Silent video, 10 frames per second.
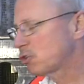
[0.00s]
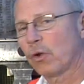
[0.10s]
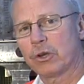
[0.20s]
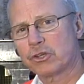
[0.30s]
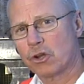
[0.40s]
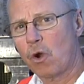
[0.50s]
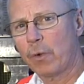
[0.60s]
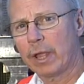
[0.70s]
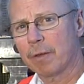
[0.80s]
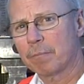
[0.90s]
going to show
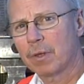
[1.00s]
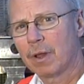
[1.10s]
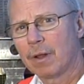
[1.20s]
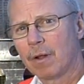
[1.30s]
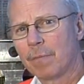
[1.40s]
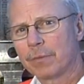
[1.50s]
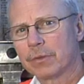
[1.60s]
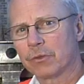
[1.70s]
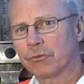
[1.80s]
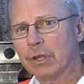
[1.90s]
him
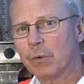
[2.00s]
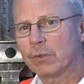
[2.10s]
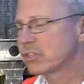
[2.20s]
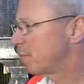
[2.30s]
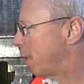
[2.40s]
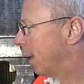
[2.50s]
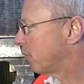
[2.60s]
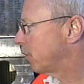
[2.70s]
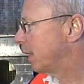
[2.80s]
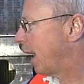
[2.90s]
the sequence of
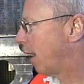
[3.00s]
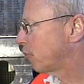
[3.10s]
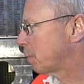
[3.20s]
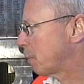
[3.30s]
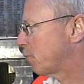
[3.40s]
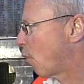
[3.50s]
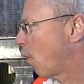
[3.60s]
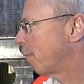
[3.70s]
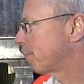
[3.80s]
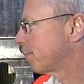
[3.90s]
bends that he has to
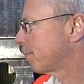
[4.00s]
perform.